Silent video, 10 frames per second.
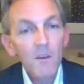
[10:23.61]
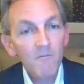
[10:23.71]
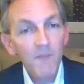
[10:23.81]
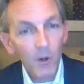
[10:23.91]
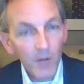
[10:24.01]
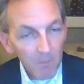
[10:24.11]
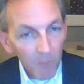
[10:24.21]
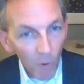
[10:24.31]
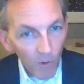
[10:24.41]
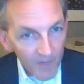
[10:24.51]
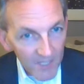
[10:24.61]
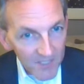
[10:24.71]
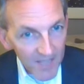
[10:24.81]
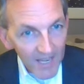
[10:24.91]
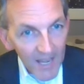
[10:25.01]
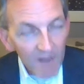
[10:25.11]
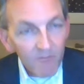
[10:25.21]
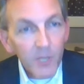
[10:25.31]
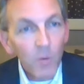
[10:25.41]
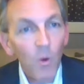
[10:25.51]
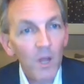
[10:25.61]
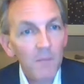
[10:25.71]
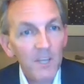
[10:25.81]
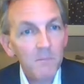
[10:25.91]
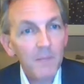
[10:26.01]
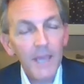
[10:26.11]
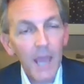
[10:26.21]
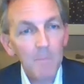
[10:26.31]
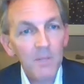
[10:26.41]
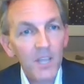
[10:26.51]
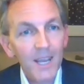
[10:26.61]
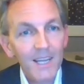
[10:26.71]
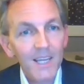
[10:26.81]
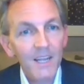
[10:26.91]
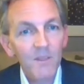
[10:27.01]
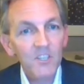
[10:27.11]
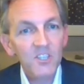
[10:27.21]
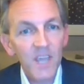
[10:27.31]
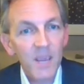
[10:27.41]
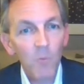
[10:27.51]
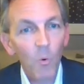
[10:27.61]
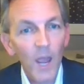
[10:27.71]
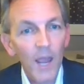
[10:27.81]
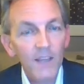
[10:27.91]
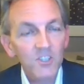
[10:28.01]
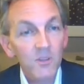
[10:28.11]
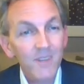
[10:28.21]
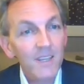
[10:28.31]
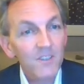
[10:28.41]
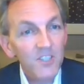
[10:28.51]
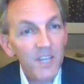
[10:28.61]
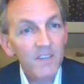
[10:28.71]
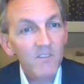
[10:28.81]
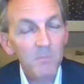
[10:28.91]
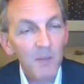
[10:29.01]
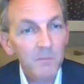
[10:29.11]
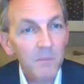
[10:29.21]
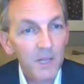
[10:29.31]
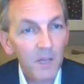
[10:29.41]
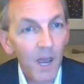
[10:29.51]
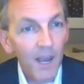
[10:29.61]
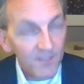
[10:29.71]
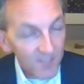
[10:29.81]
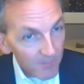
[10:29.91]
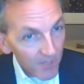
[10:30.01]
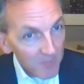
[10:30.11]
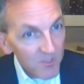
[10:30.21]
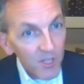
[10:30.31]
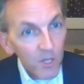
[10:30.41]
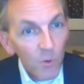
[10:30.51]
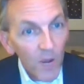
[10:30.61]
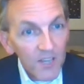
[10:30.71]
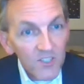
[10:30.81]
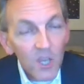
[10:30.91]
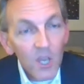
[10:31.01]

Very important is that everyone must be capitated in the same way. So the incentives must be aligned. Sometimes in the US,